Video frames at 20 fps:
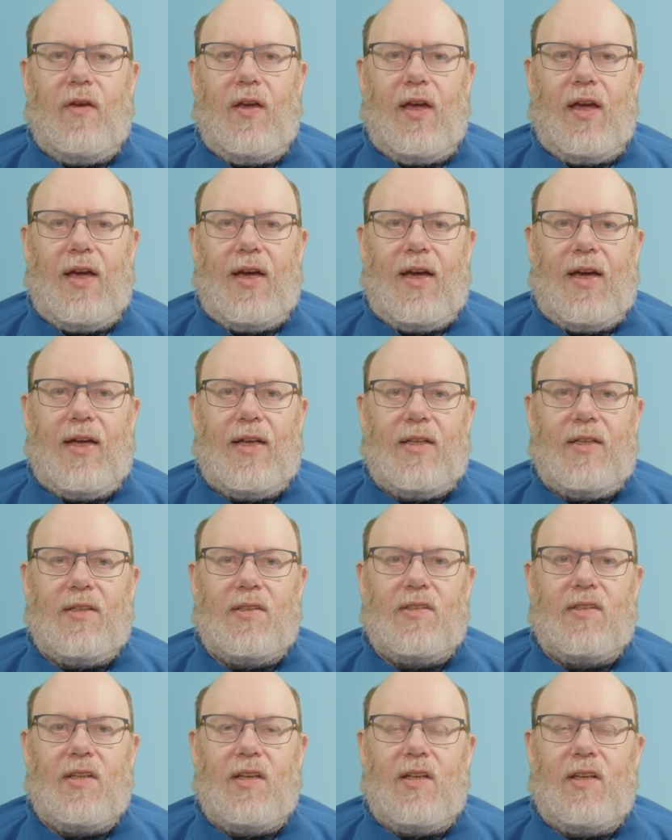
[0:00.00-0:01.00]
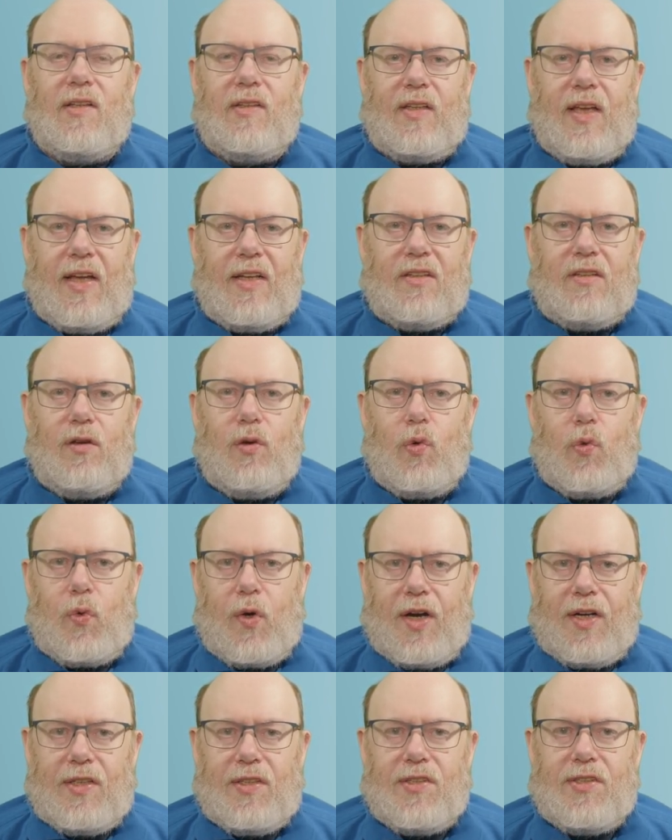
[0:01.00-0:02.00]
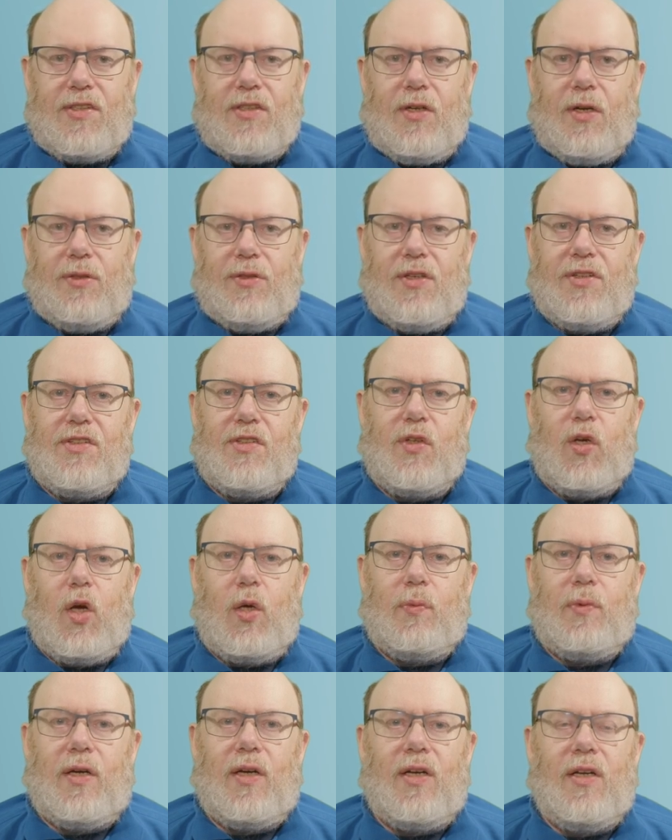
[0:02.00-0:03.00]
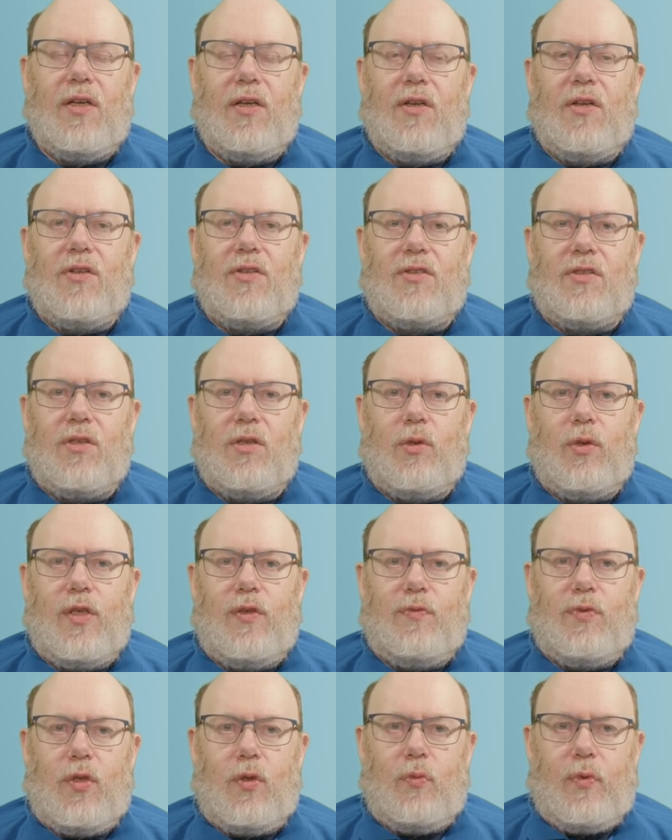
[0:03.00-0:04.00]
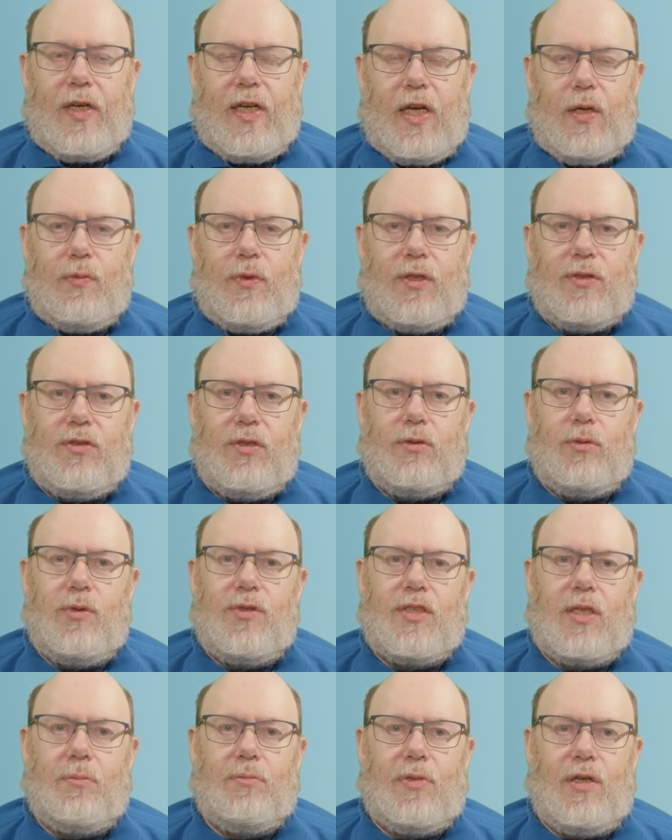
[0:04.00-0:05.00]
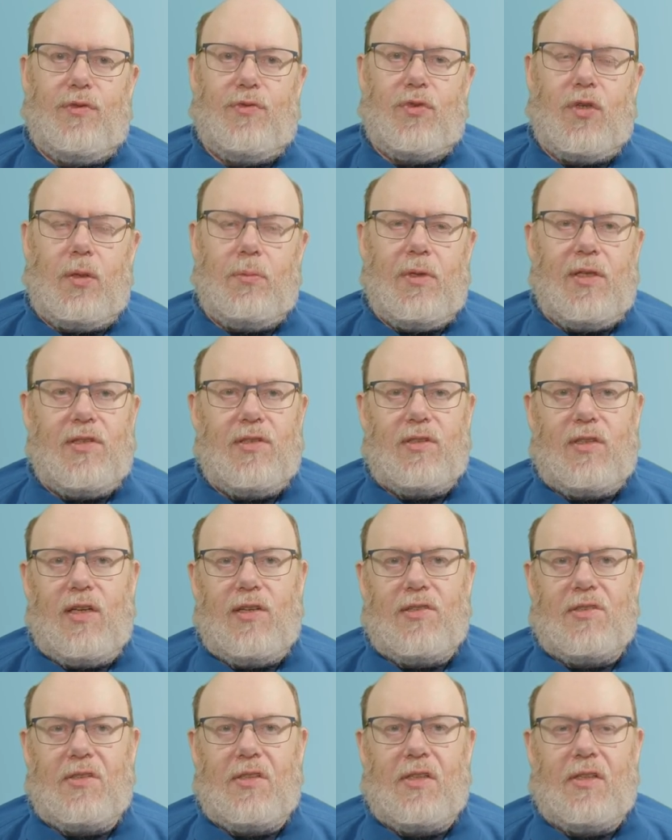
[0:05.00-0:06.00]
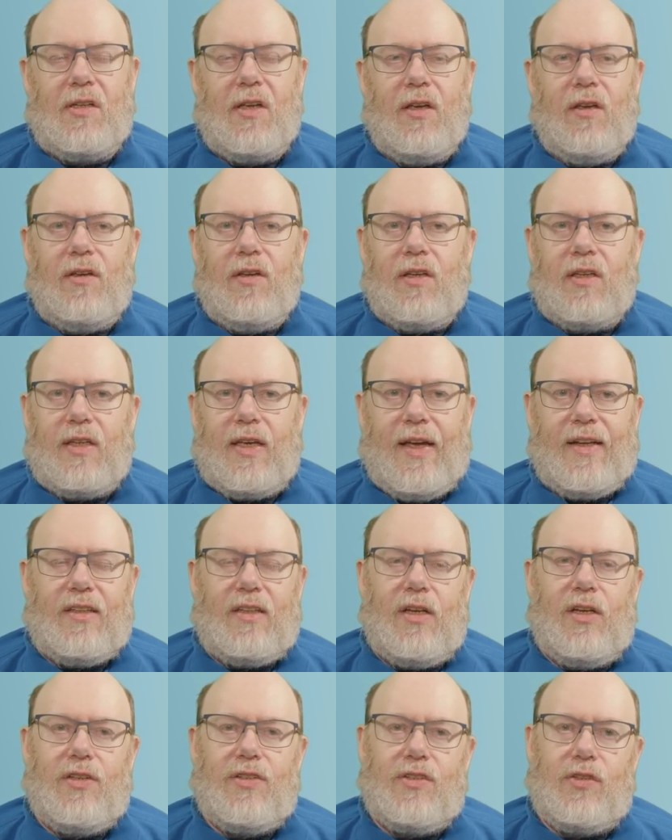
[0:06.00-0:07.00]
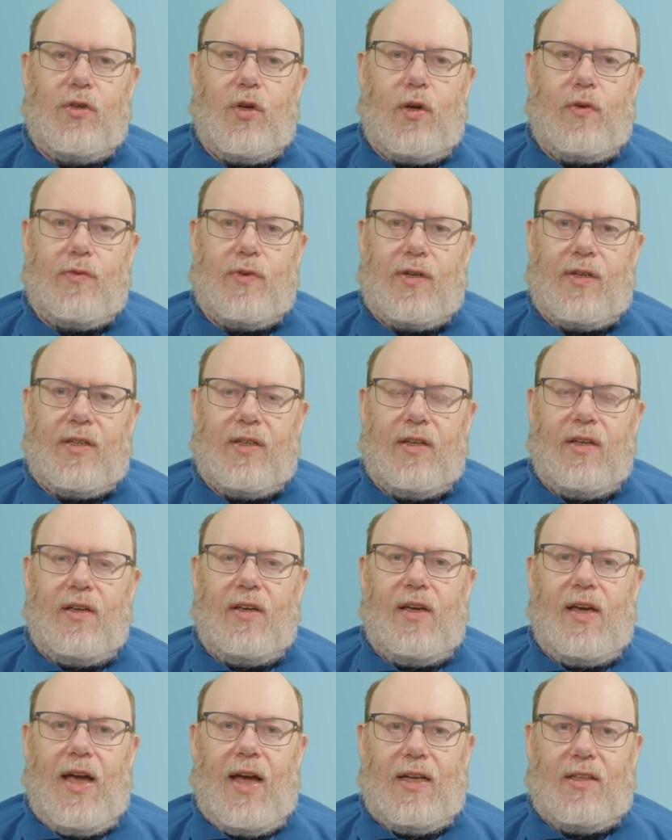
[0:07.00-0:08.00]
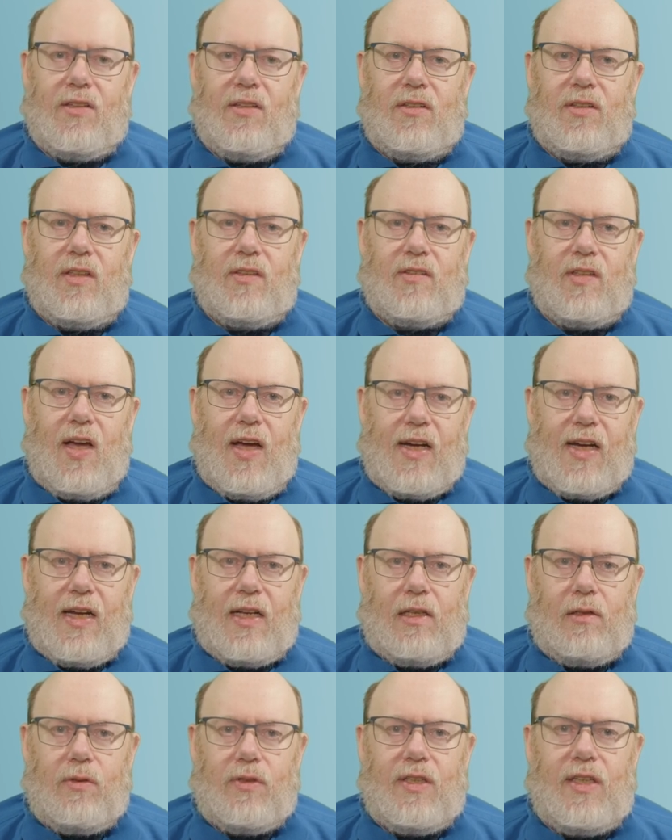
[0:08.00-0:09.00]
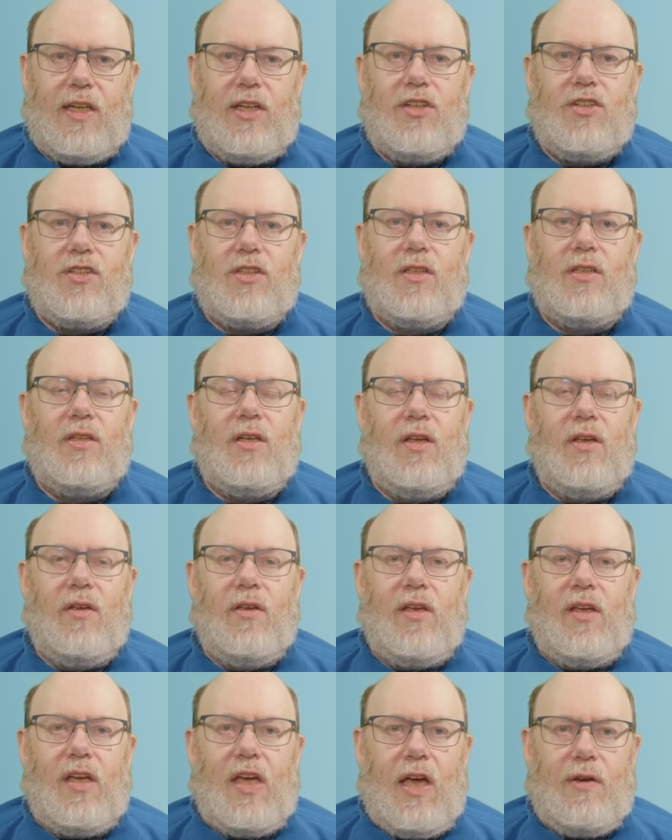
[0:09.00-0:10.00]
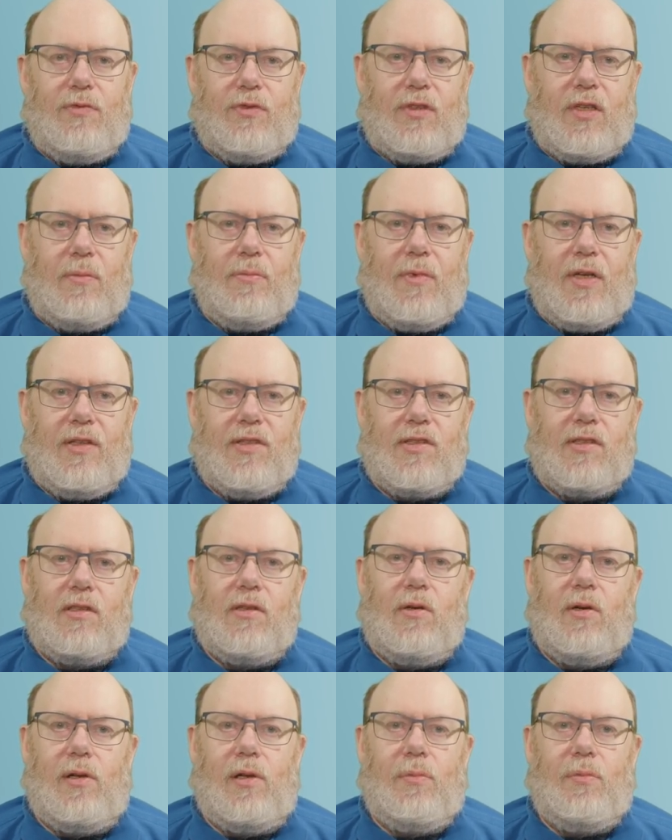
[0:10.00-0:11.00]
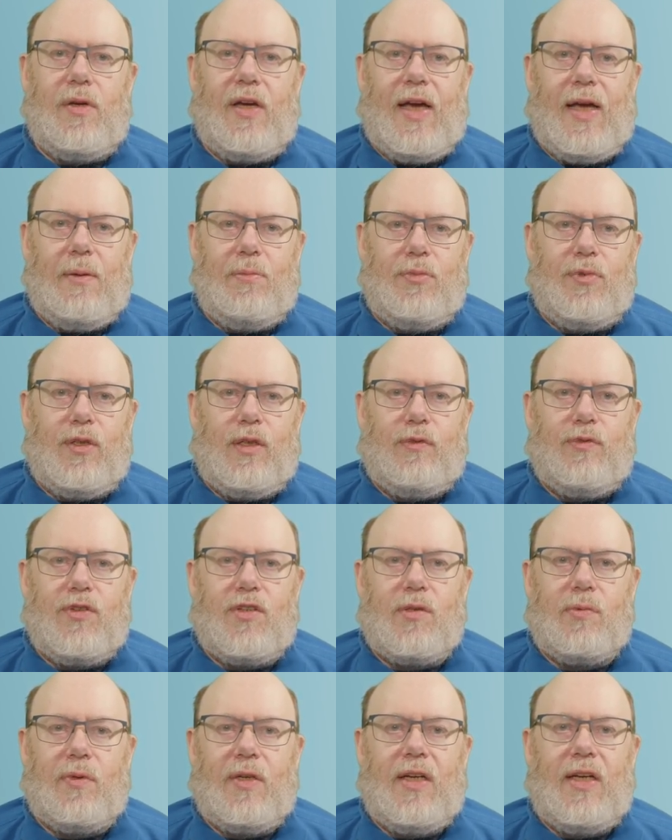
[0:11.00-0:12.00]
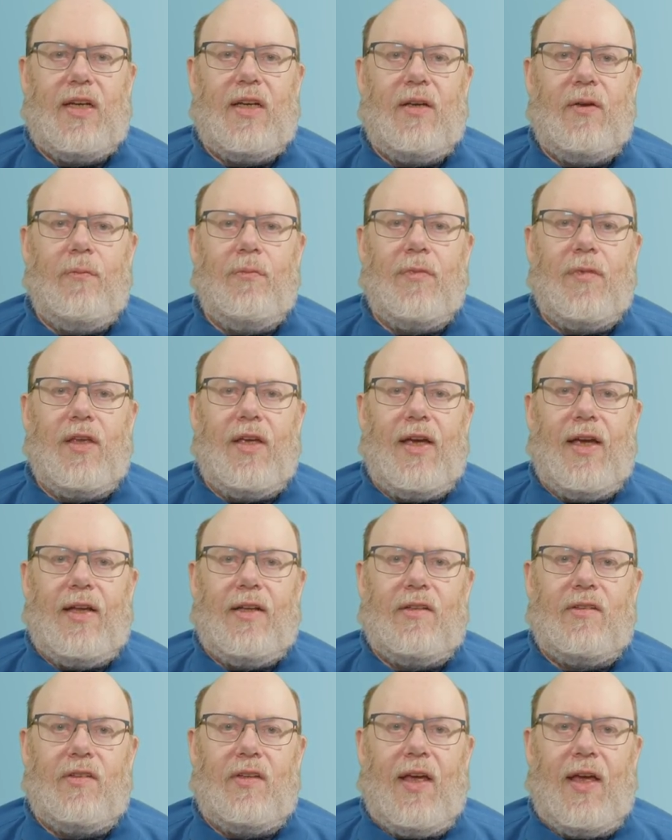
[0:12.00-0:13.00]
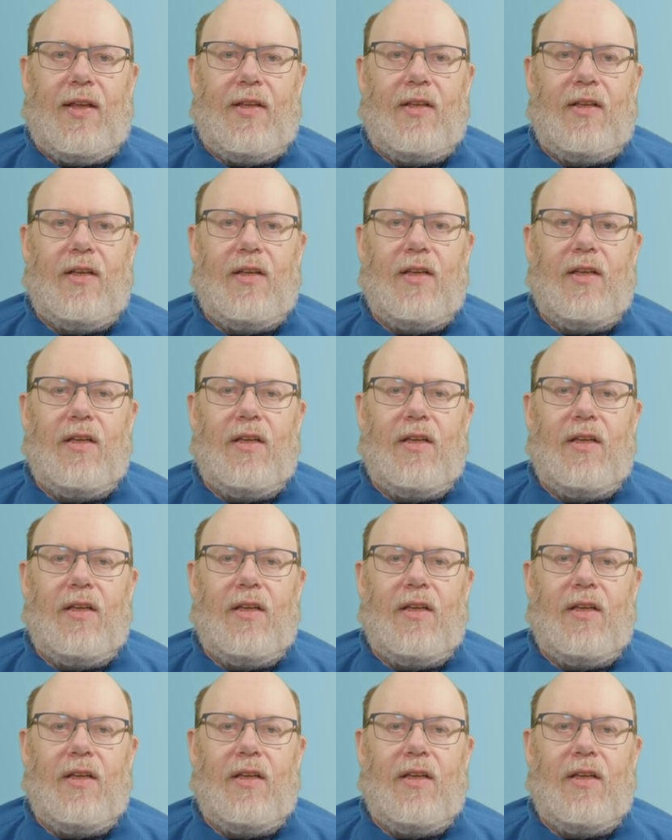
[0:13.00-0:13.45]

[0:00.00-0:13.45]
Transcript: and that runs on a server. So if you really want to do some performance testing, get a server at the target location, have them install iPerf3, and then